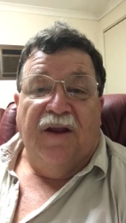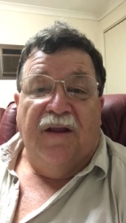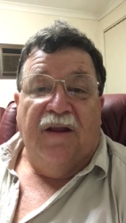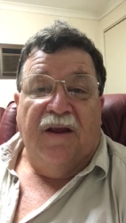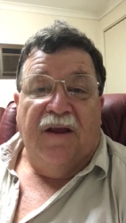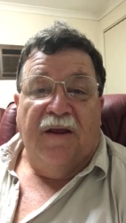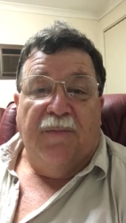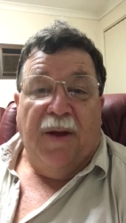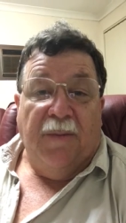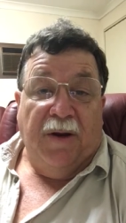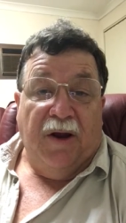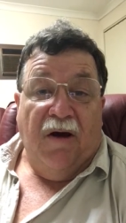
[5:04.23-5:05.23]
in the
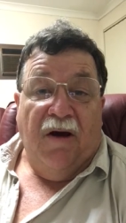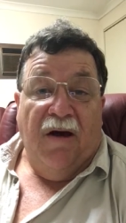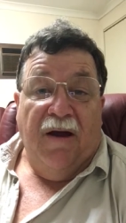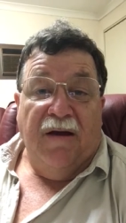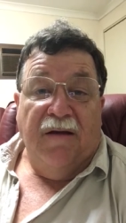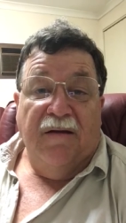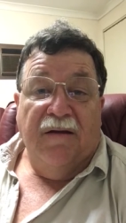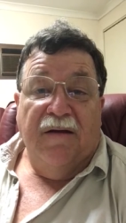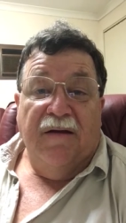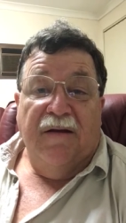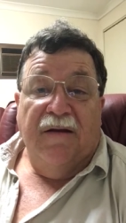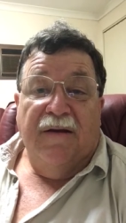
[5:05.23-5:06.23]
public eye,
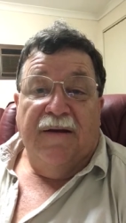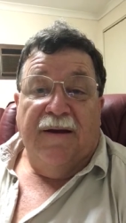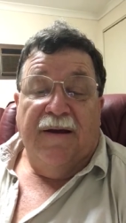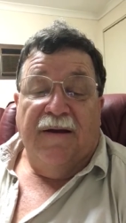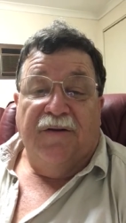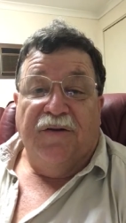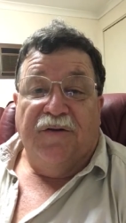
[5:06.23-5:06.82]
to